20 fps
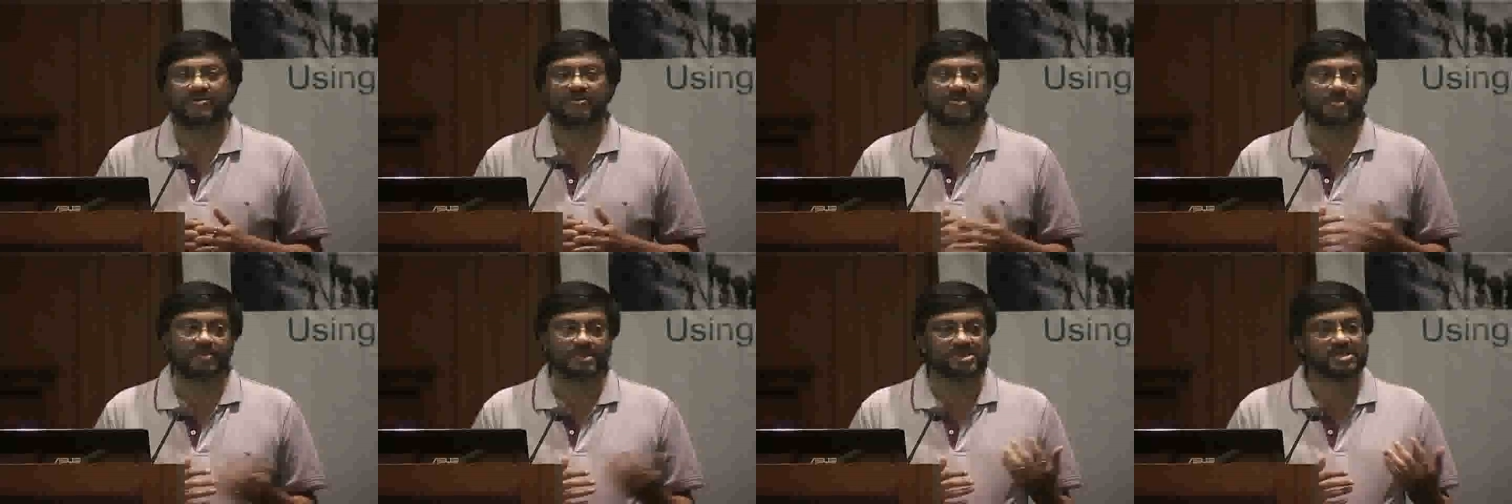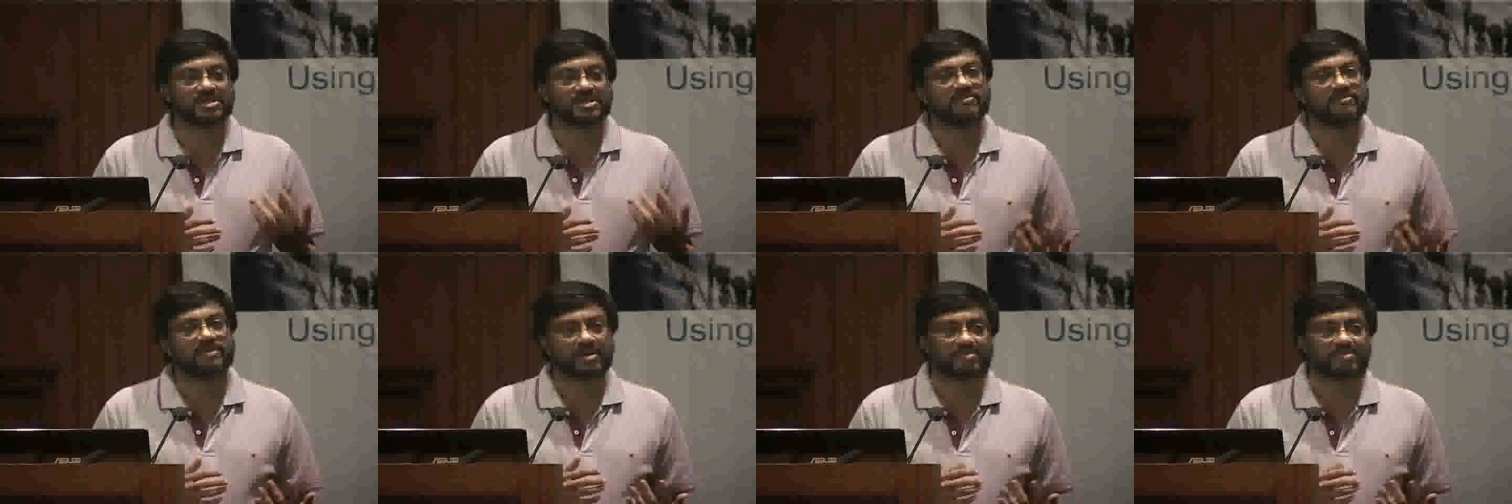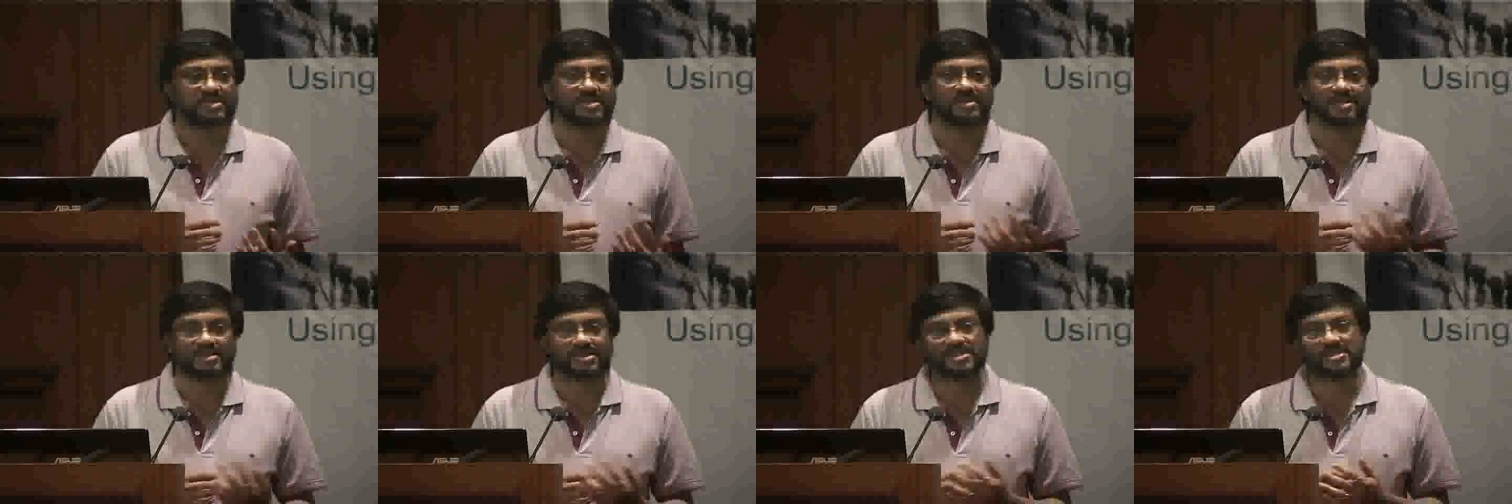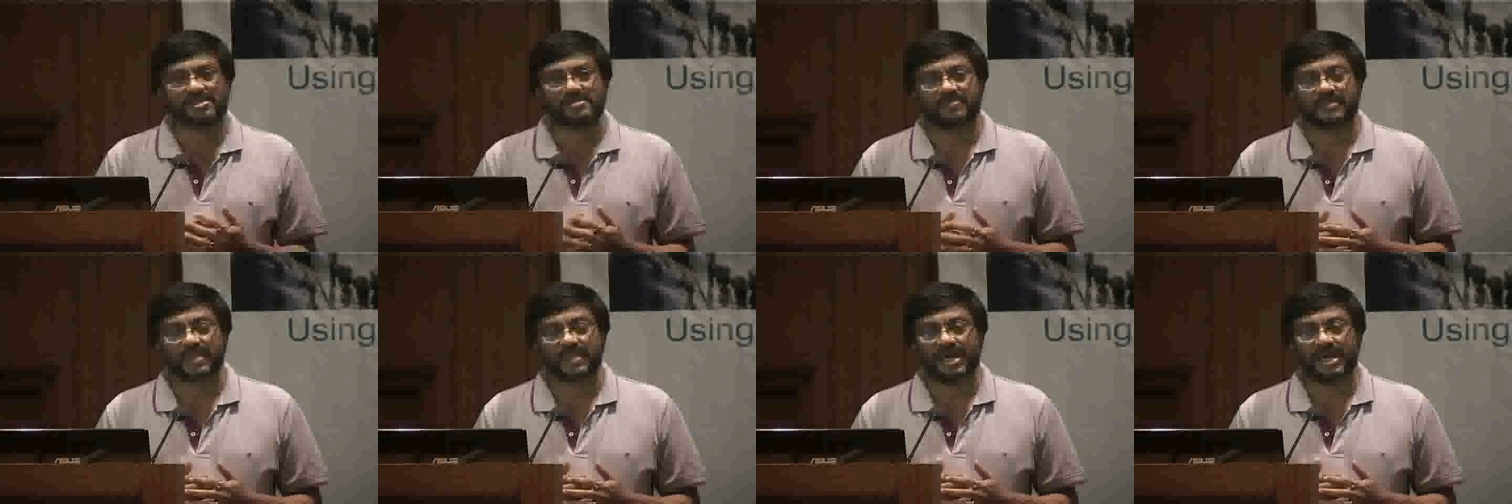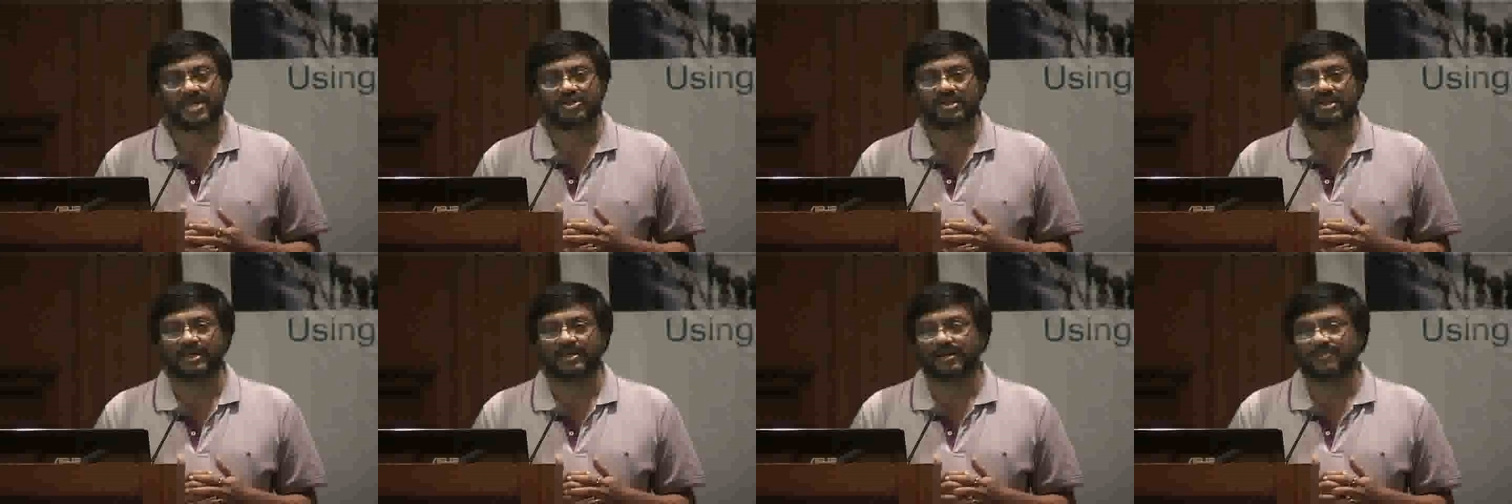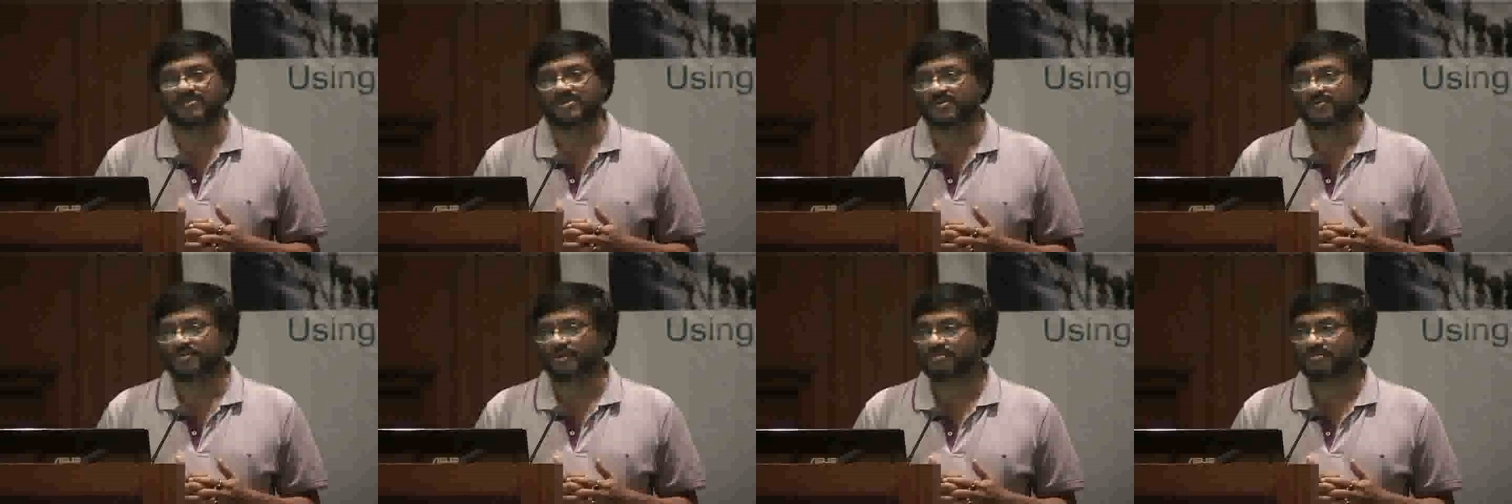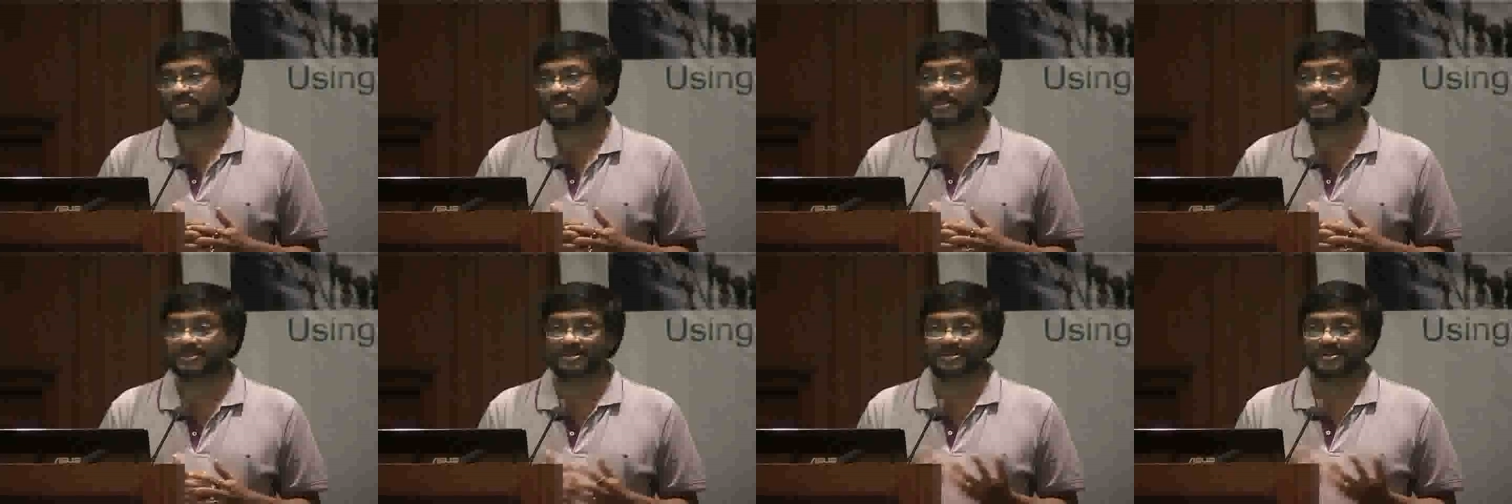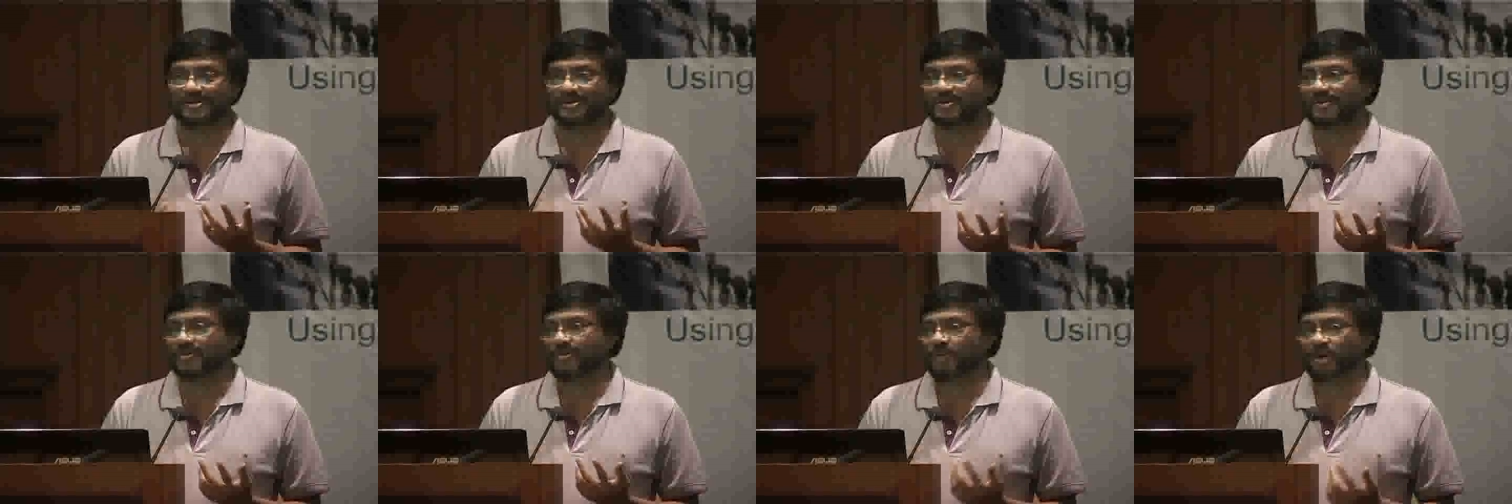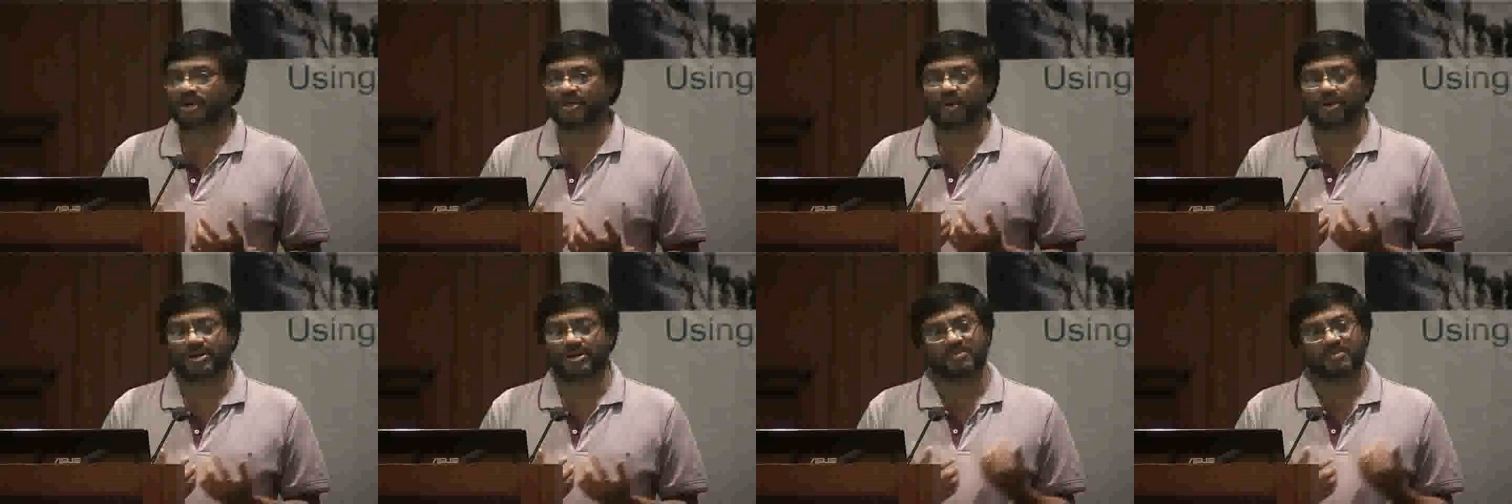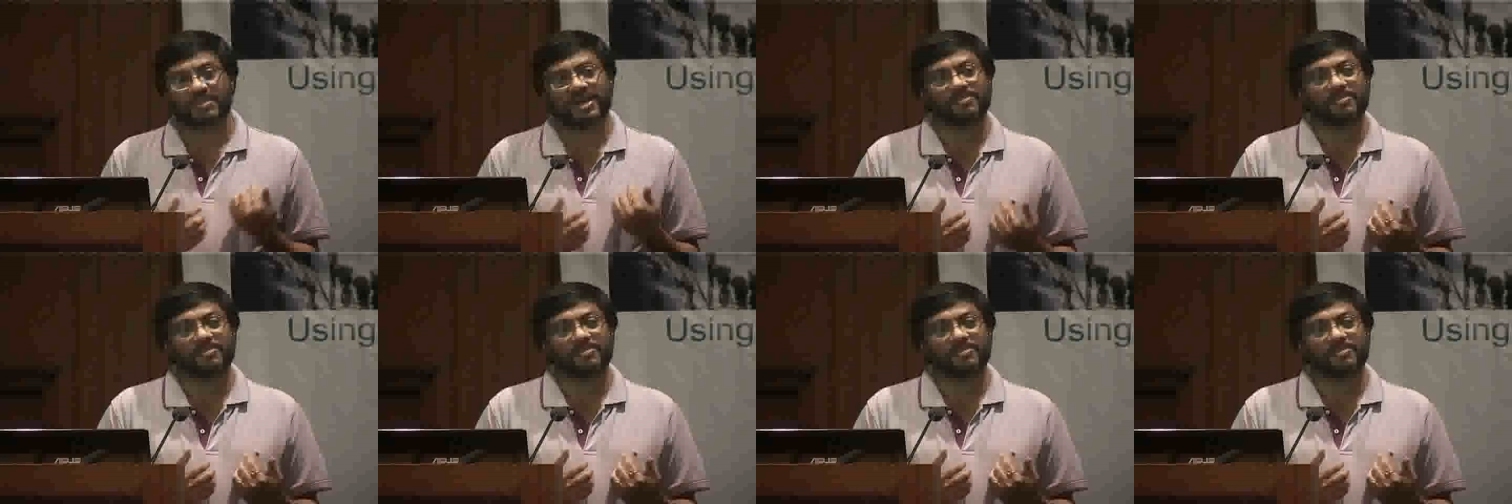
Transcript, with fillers: 50% of our business actually comes from what Dr.